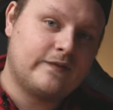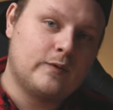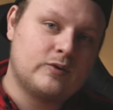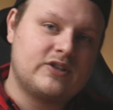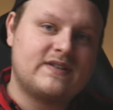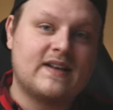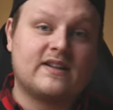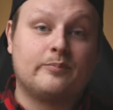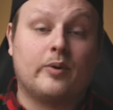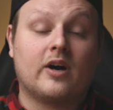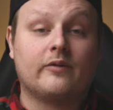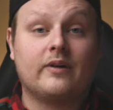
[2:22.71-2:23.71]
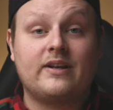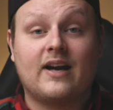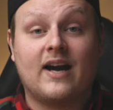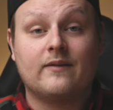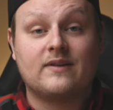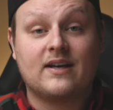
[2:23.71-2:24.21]
Fuji set the bar really
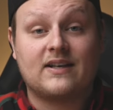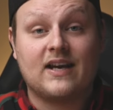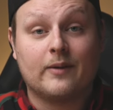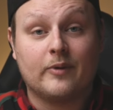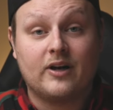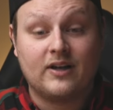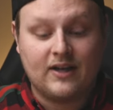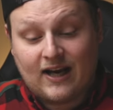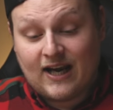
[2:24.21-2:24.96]
high with that camera.